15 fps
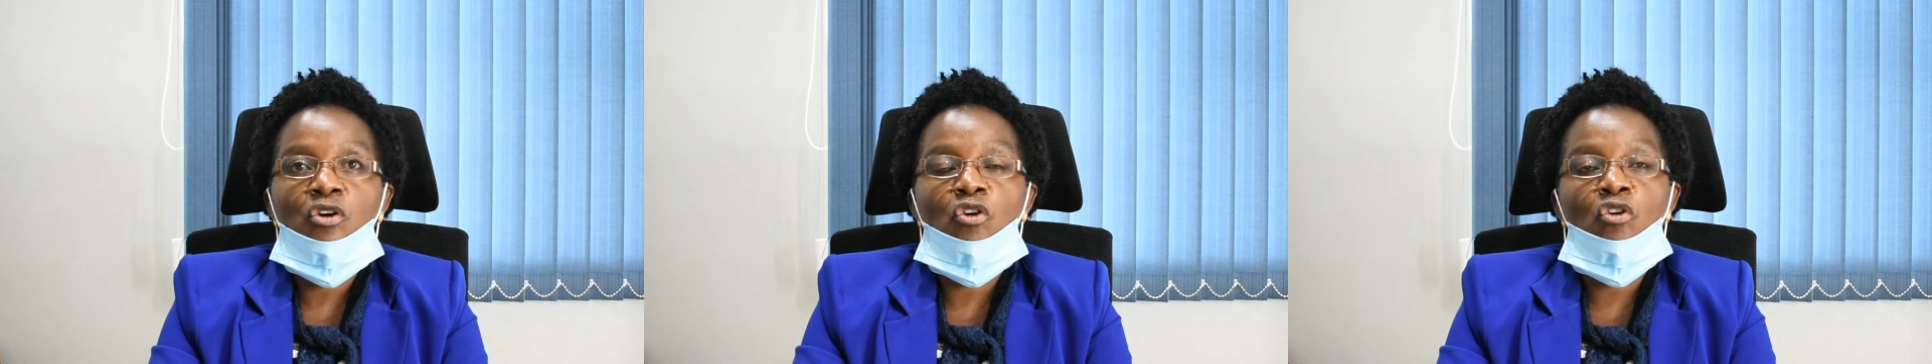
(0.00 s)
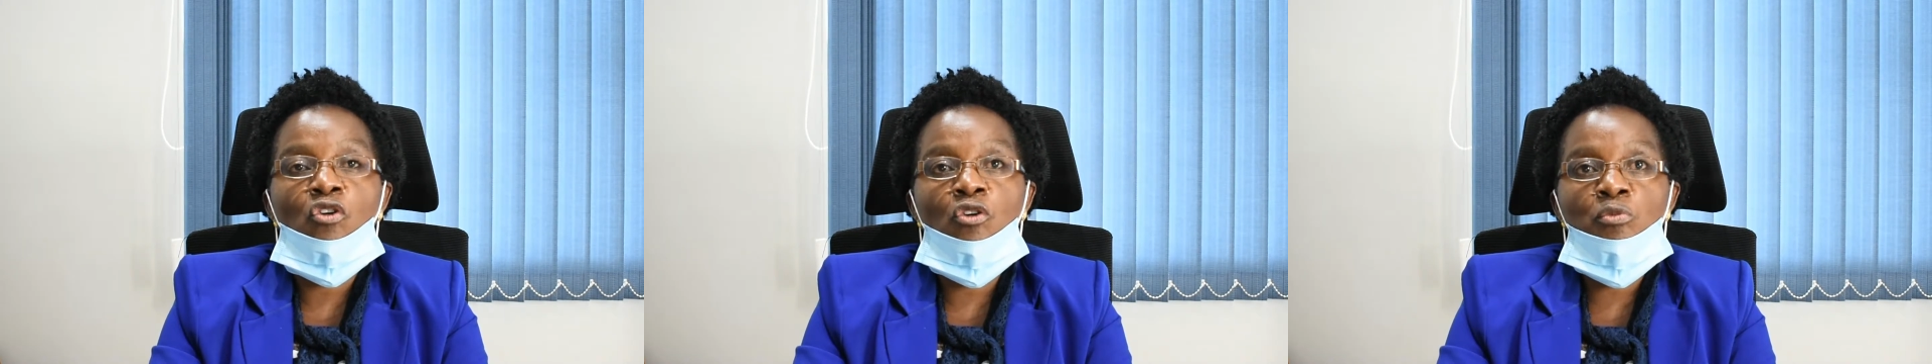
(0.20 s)

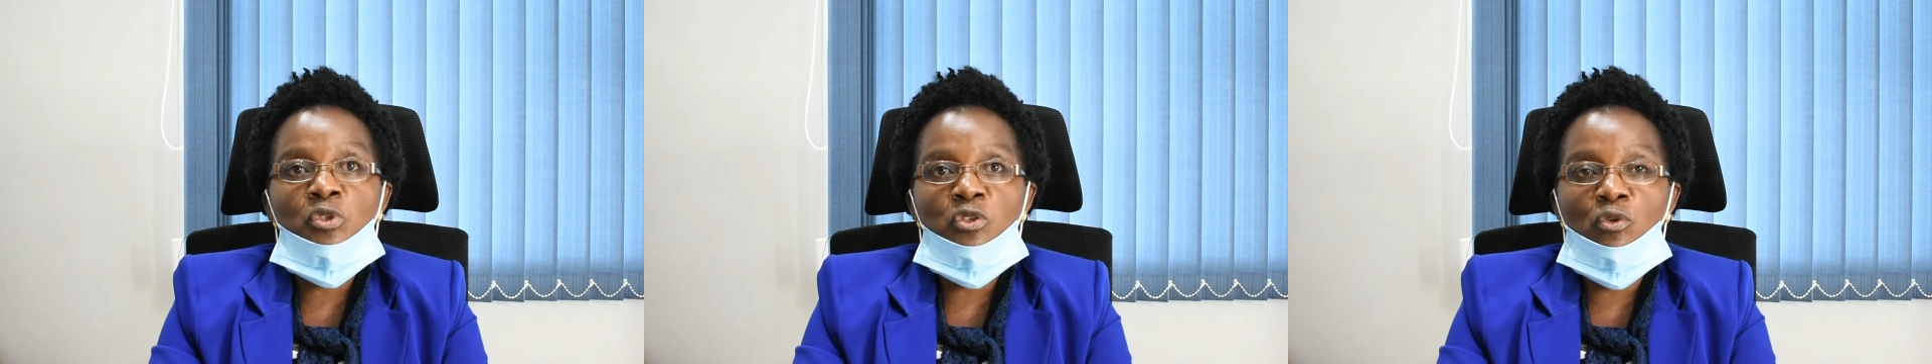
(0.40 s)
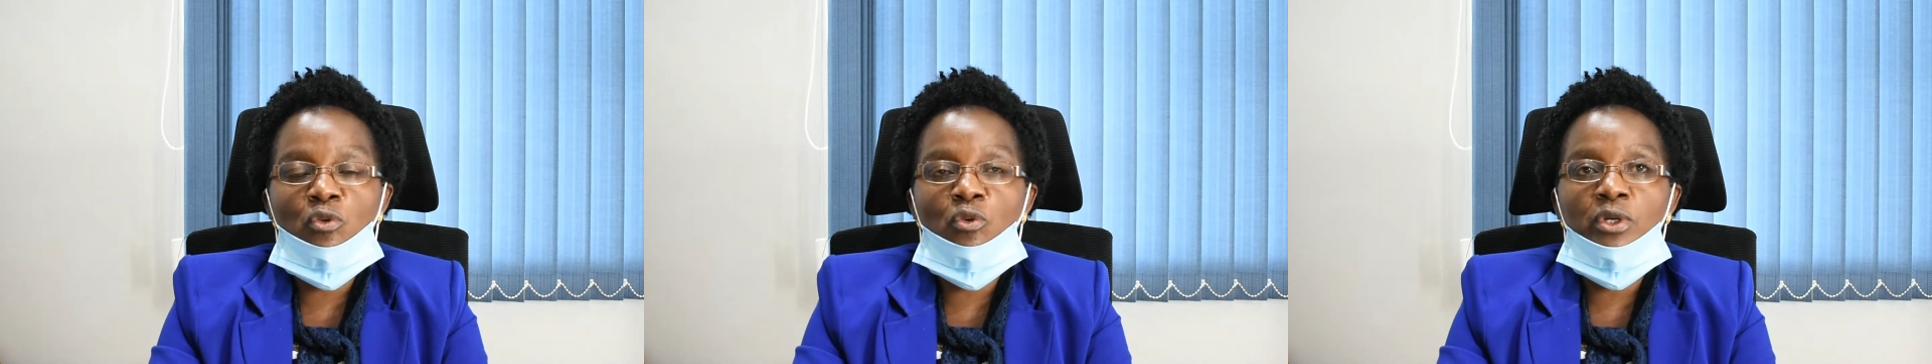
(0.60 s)

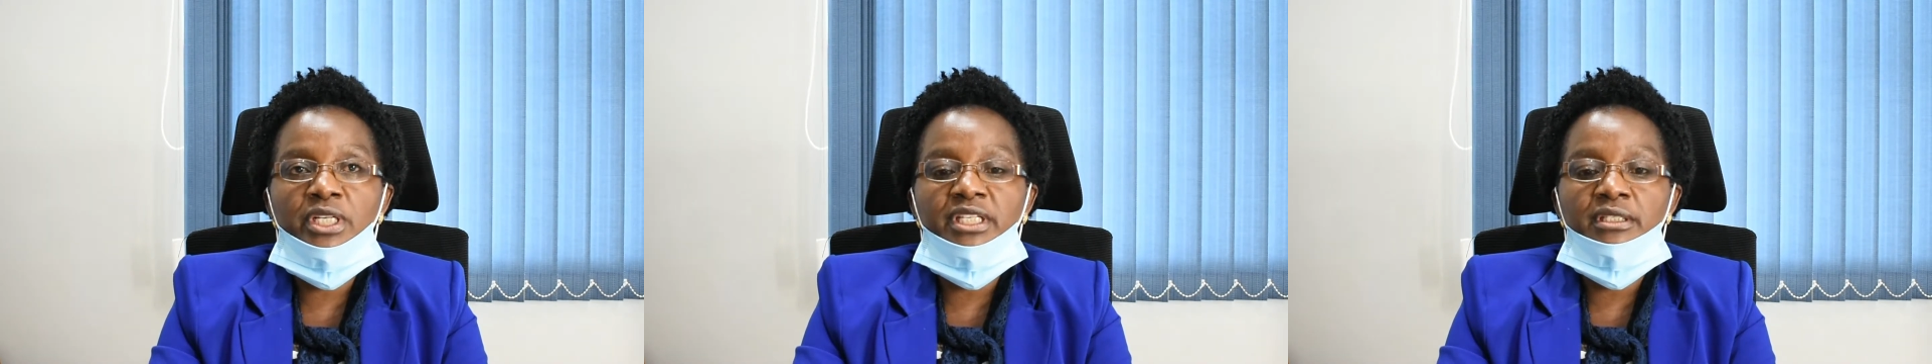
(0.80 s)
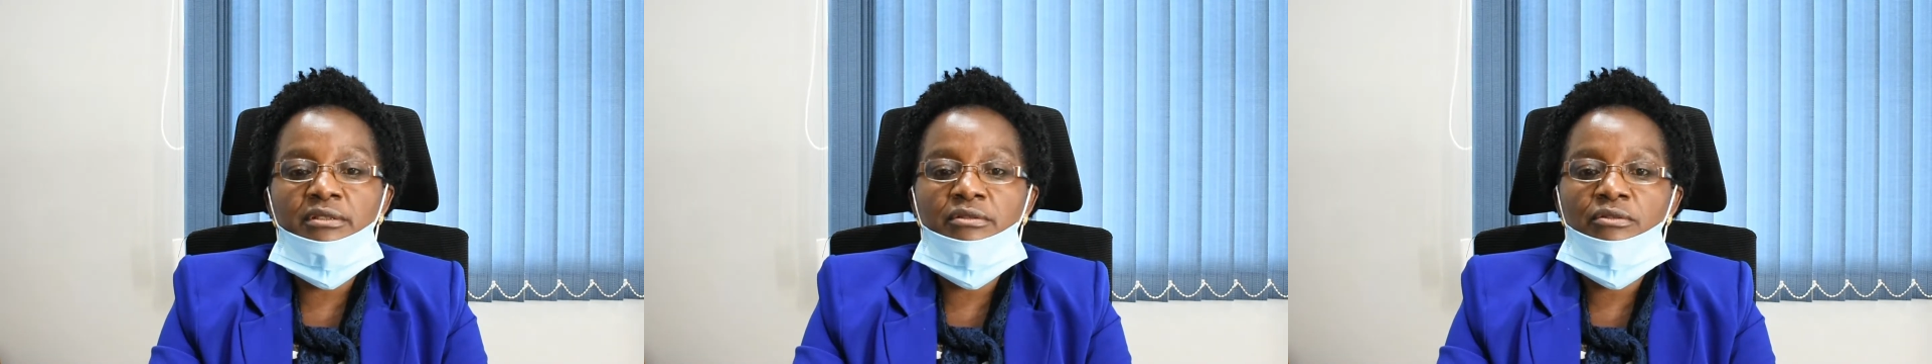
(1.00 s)

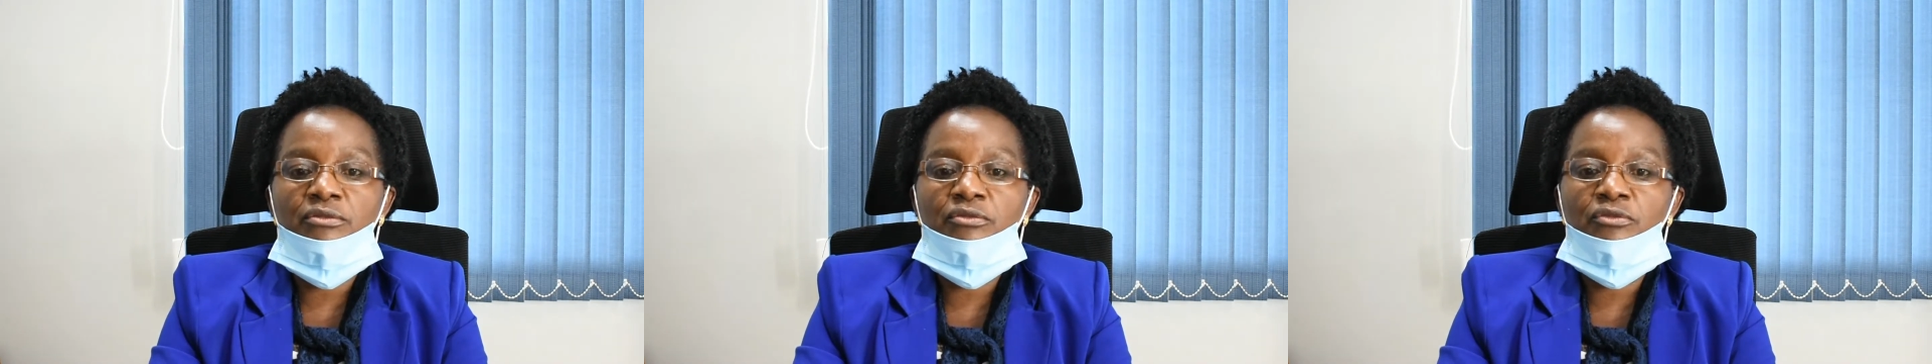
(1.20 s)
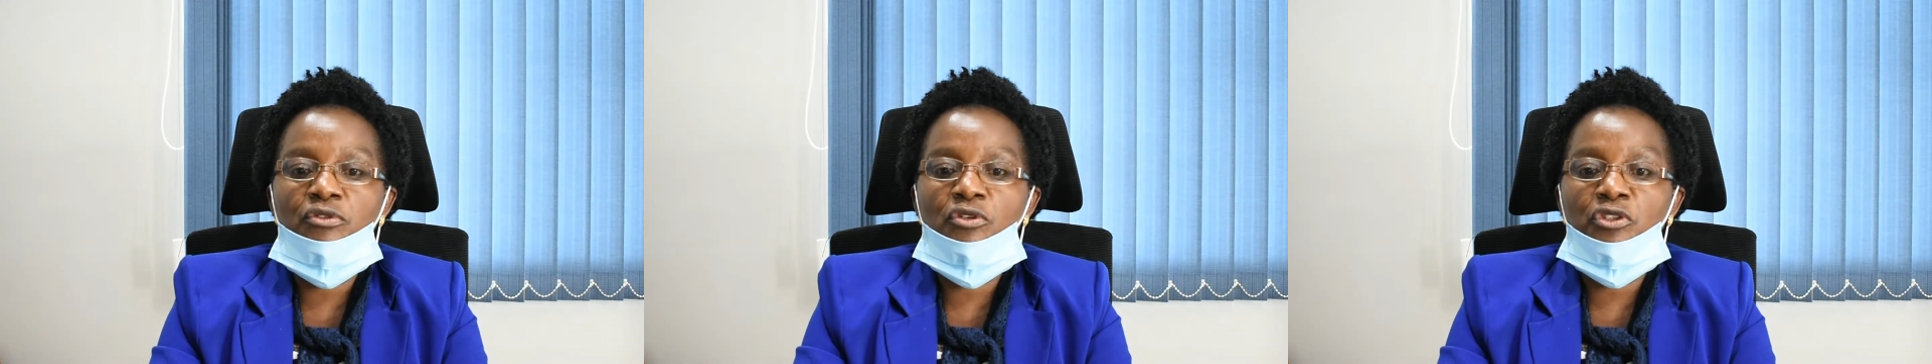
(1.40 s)
homeschooling
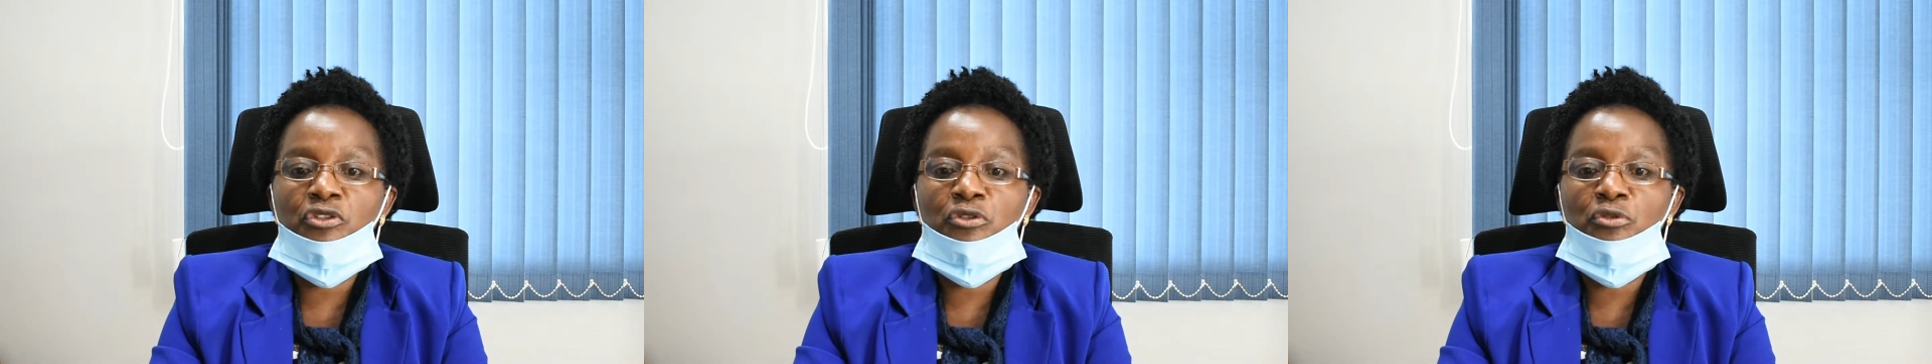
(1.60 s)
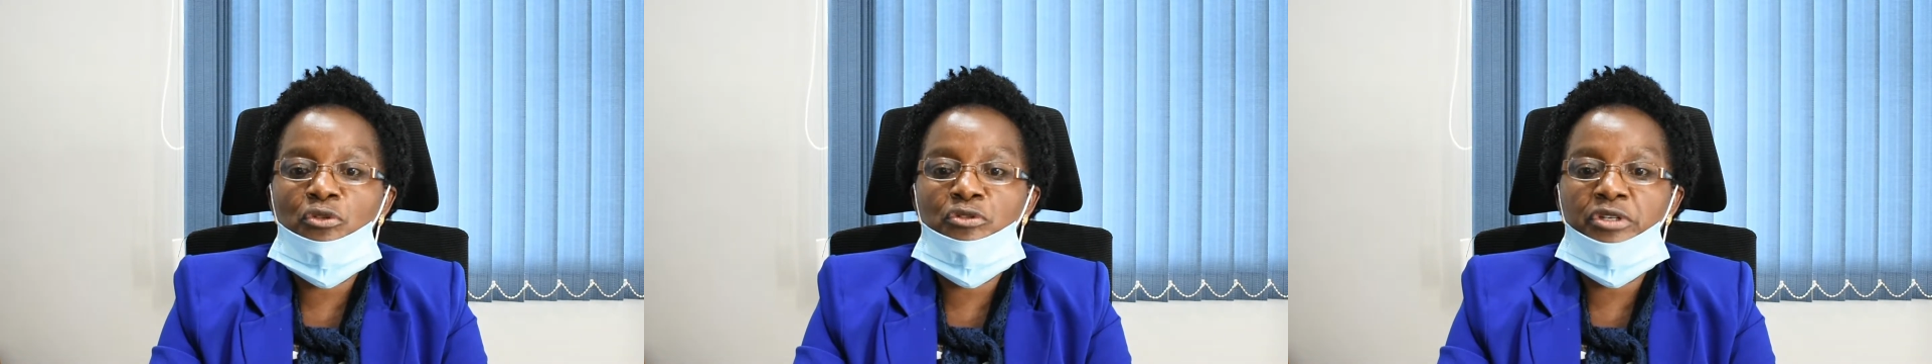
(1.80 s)
for
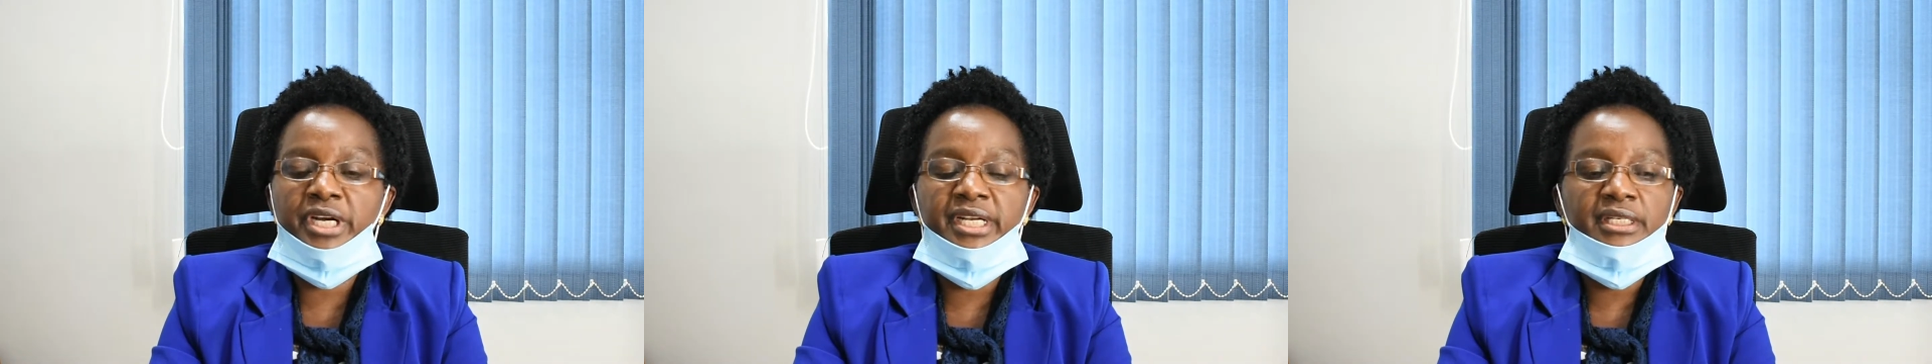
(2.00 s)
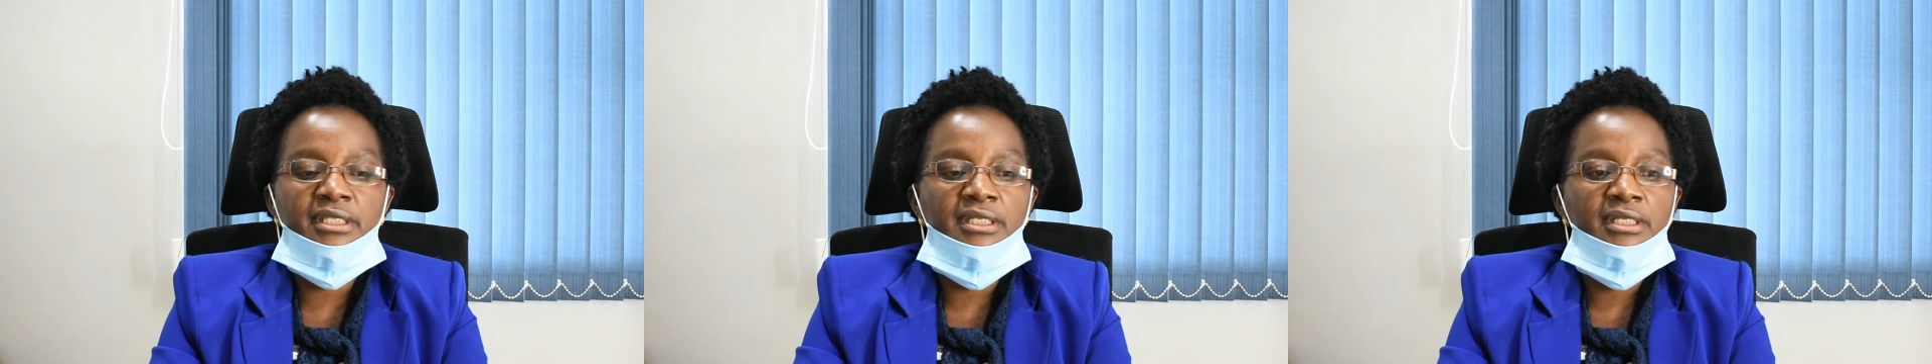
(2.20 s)

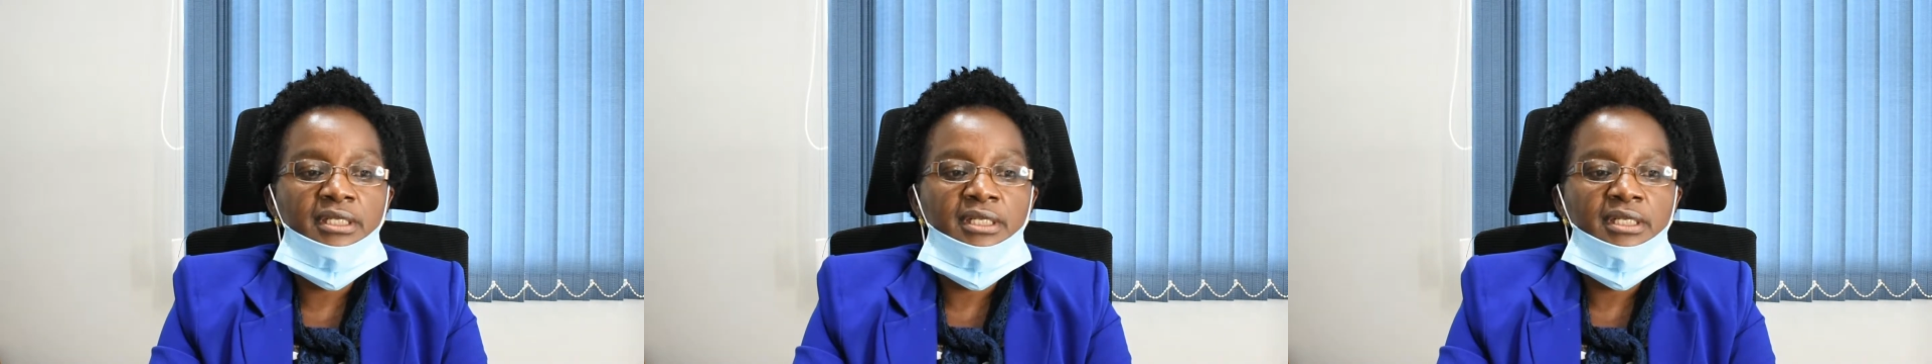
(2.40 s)
children,